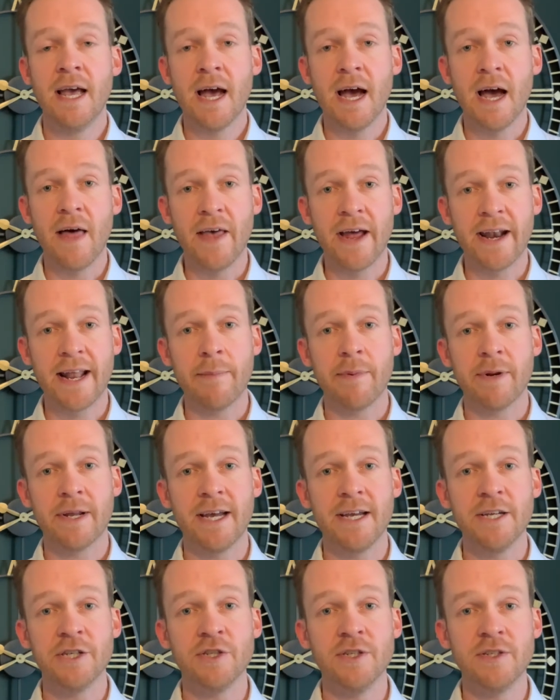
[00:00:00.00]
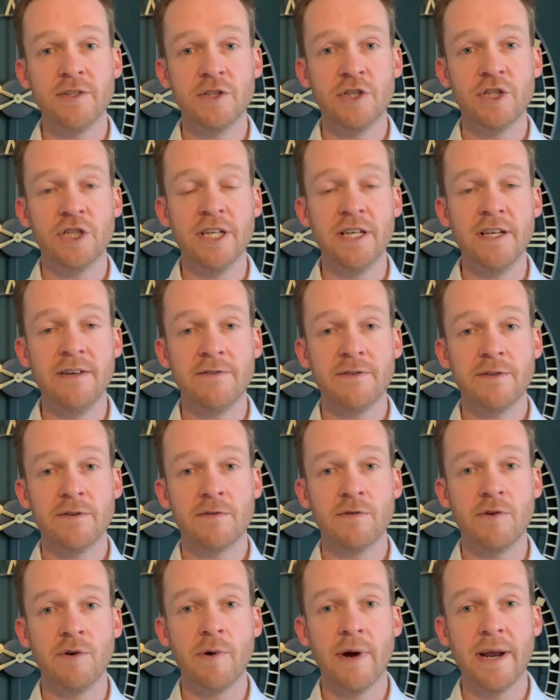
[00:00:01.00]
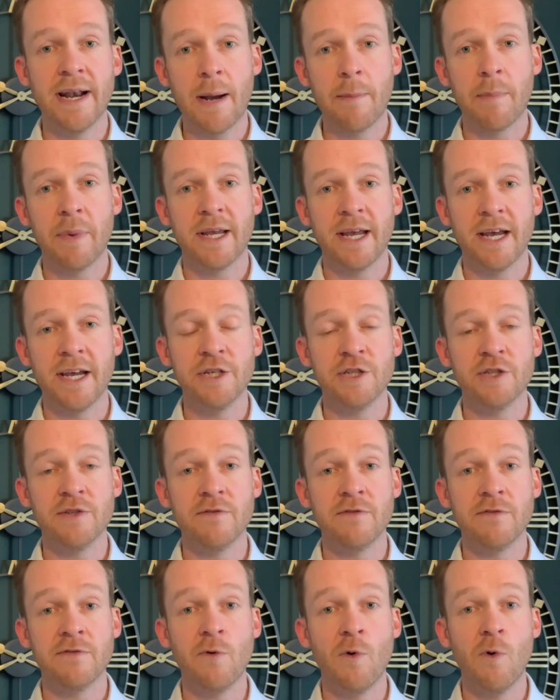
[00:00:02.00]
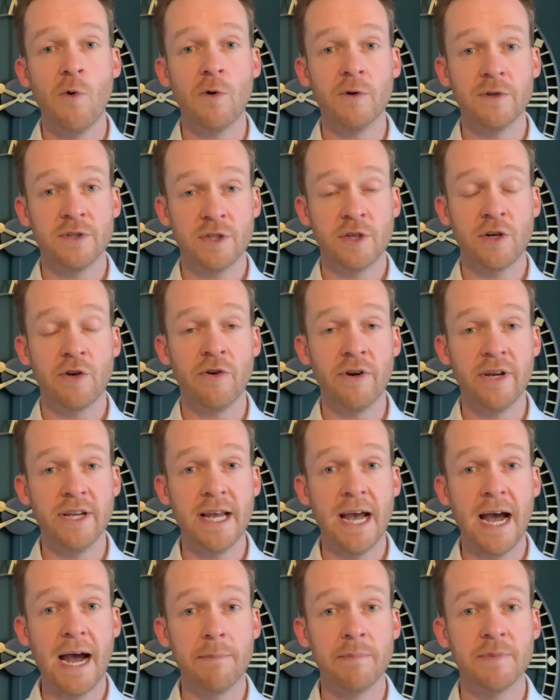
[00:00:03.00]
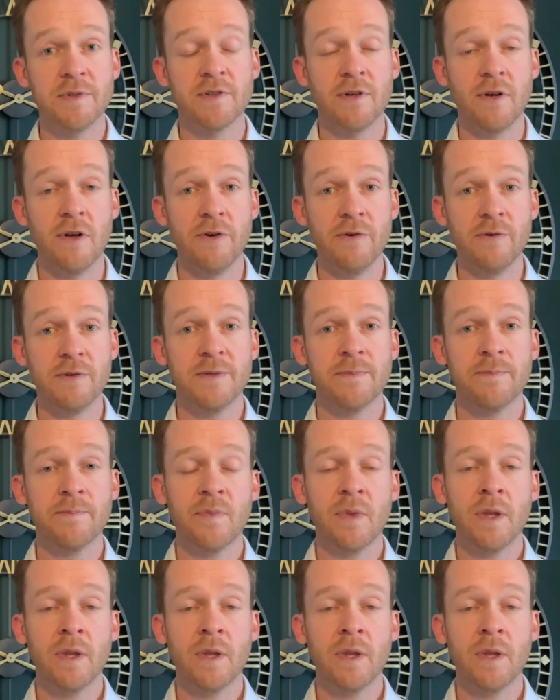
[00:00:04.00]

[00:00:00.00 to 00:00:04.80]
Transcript: and that application is achieved through an application for decree absolute.